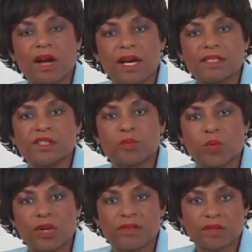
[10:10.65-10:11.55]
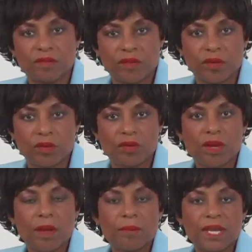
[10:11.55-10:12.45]
honest points of view
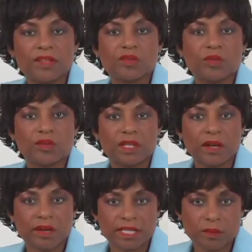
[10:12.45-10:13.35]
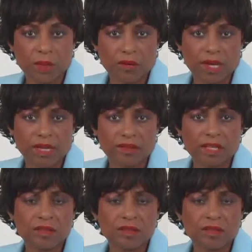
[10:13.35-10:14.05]
based on their experience.